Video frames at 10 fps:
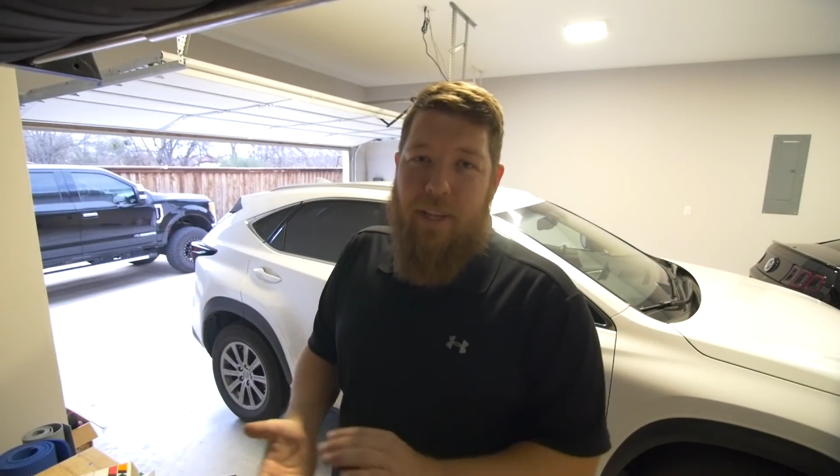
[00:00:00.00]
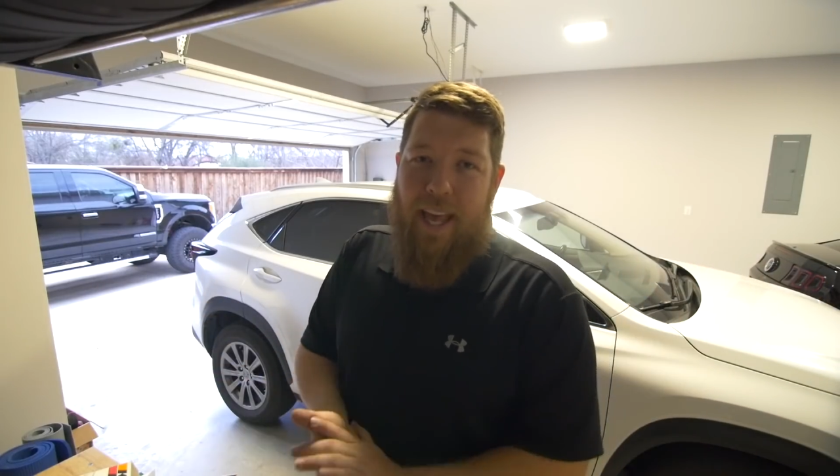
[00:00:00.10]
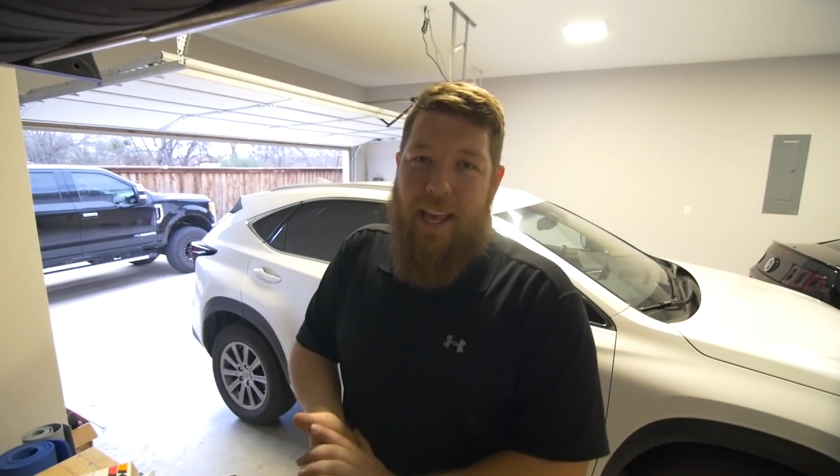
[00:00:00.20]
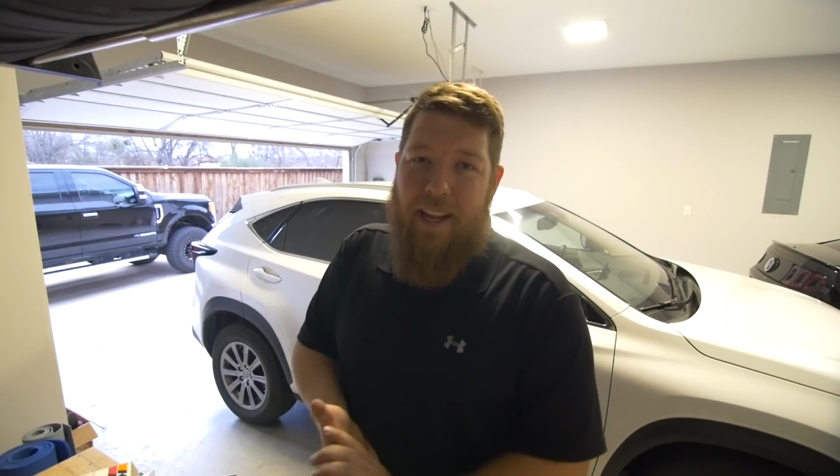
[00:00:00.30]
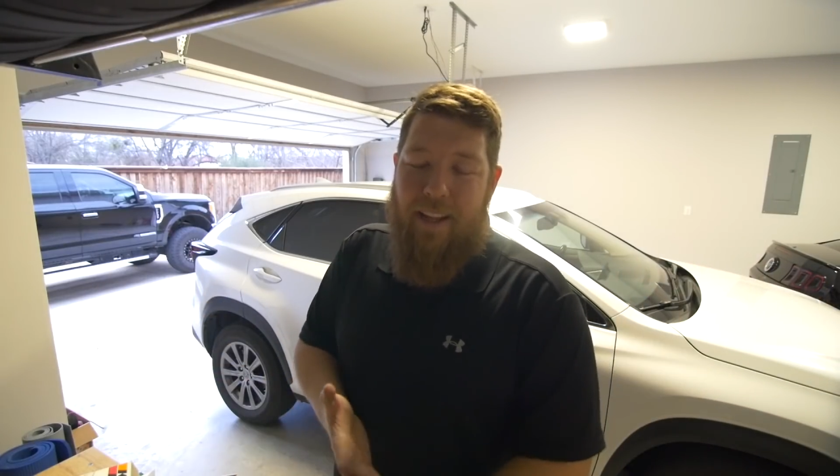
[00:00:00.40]

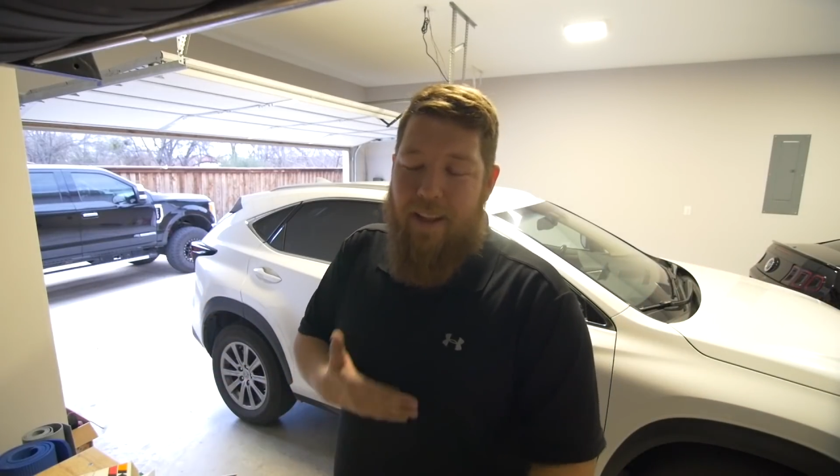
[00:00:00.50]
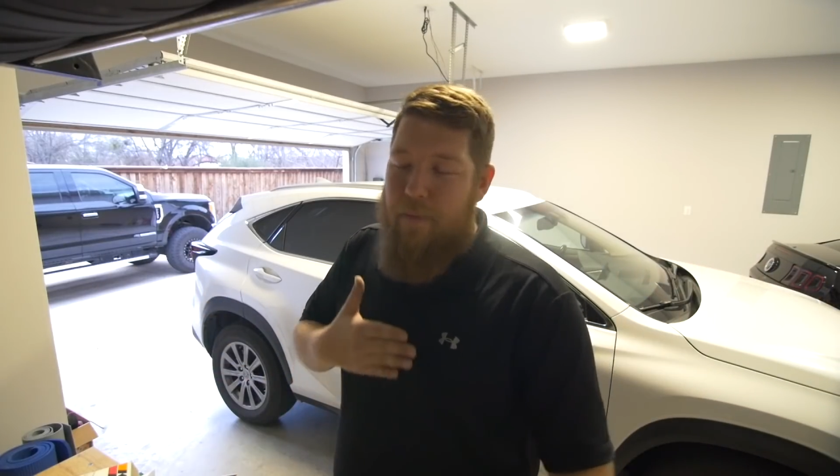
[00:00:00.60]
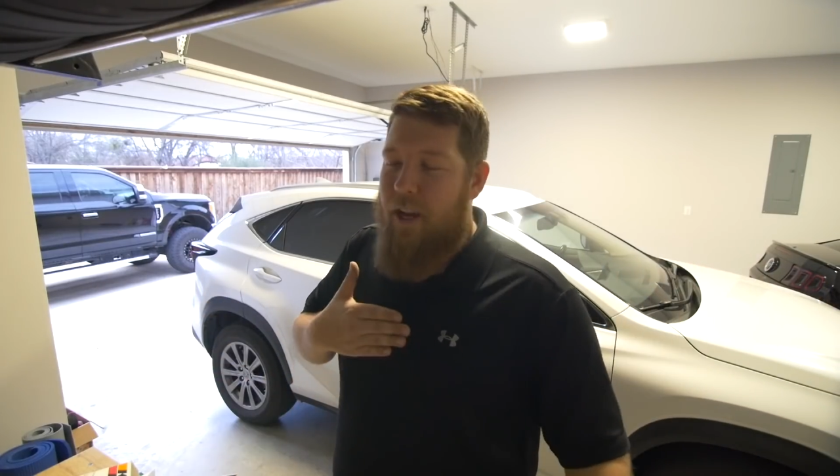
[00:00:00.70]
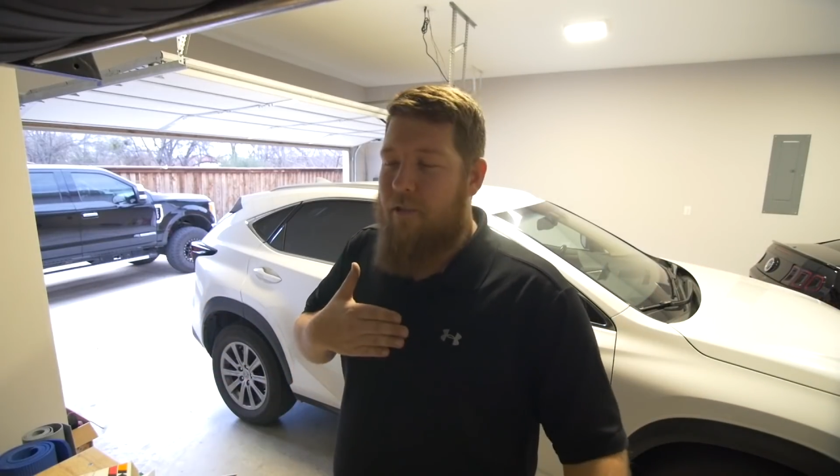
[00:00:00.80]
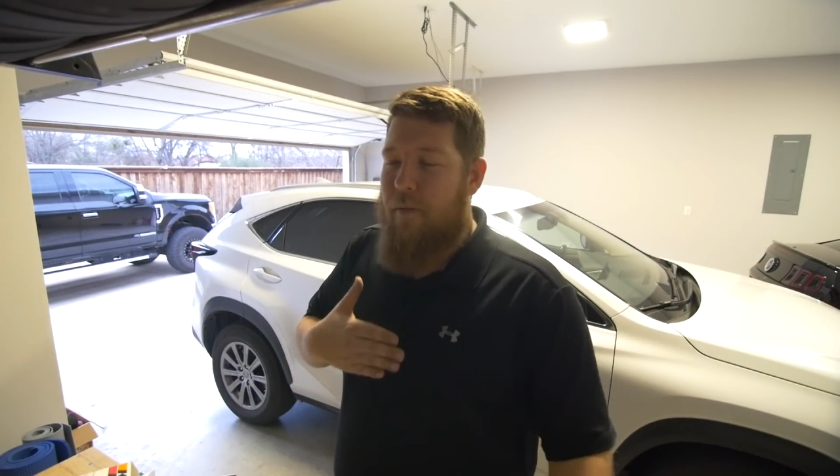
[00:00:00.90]
K&N. They
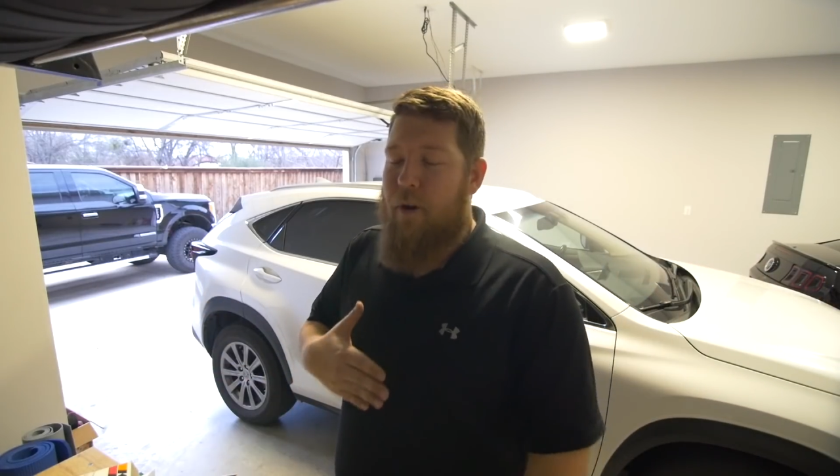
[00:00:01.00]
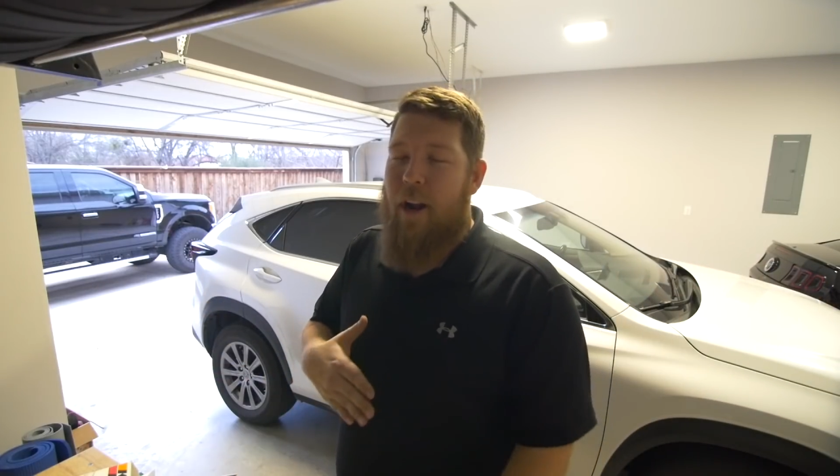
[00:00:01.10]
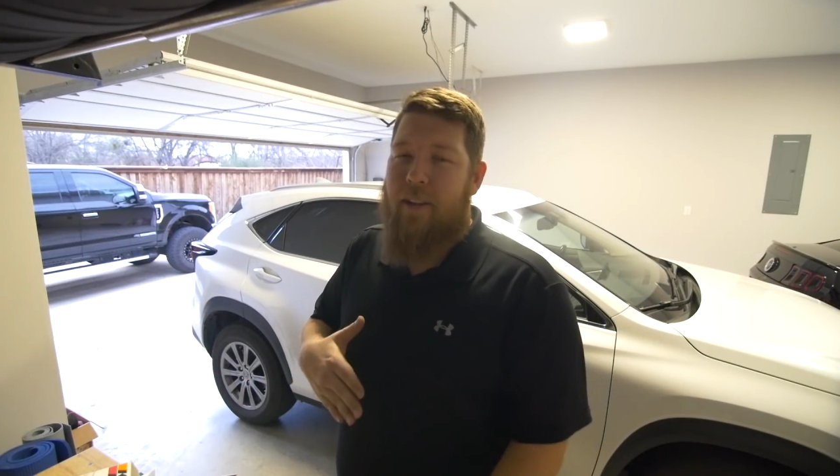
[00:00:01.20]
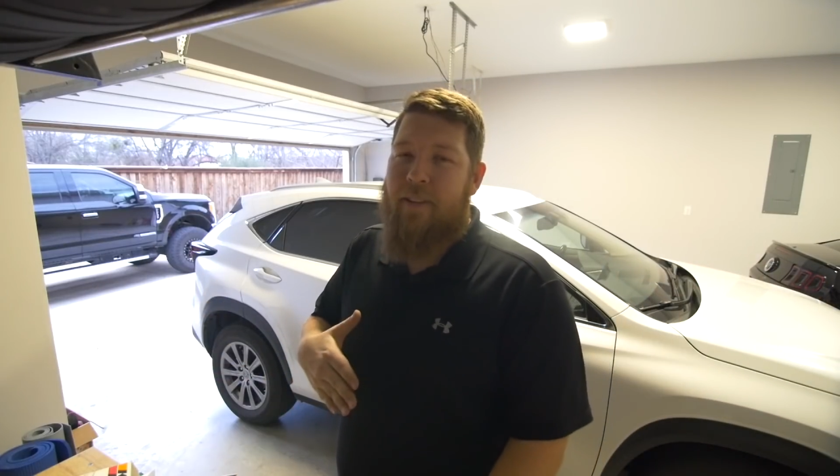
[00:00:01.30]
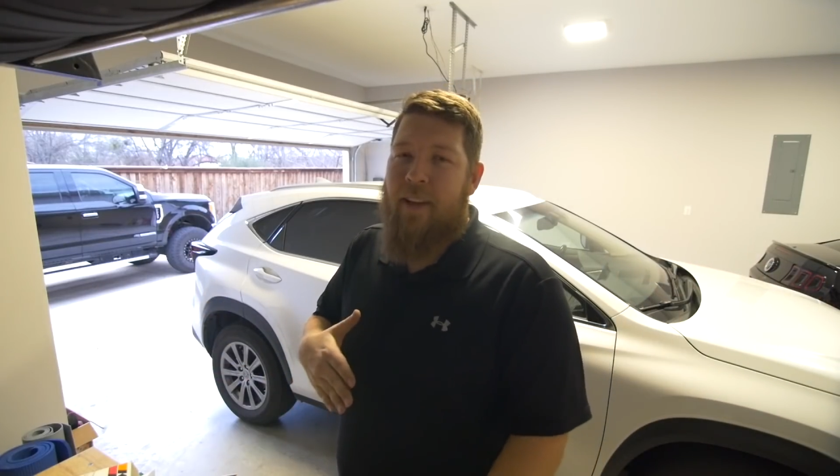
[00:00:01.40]
make great
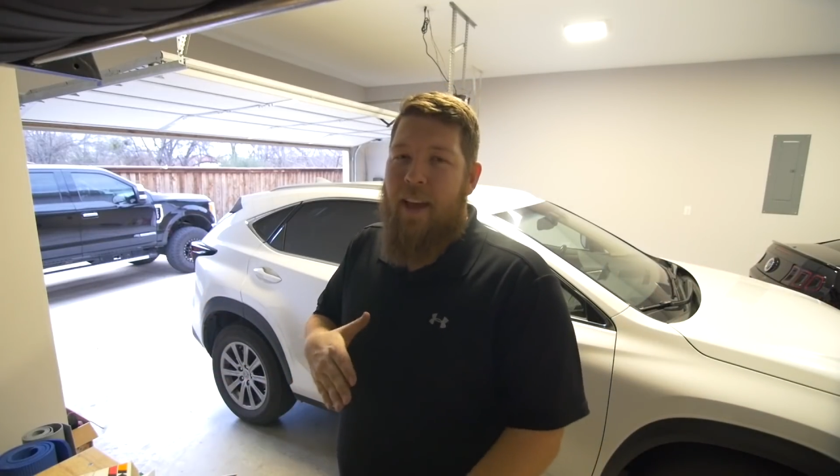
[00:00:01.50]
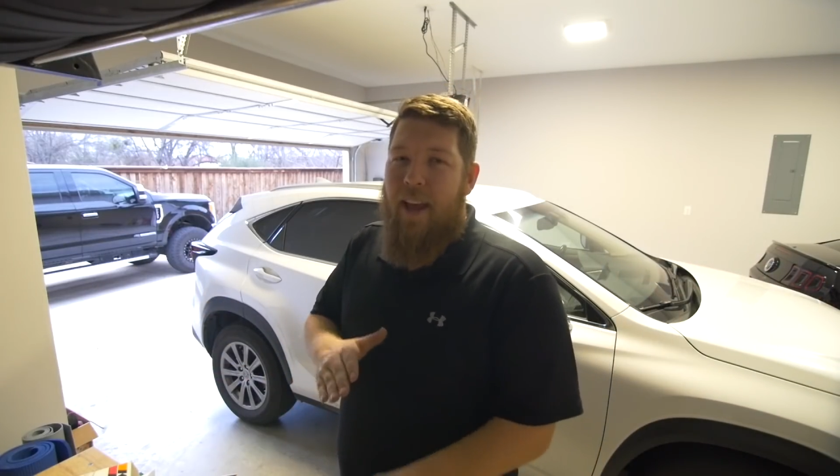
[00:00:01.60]
products.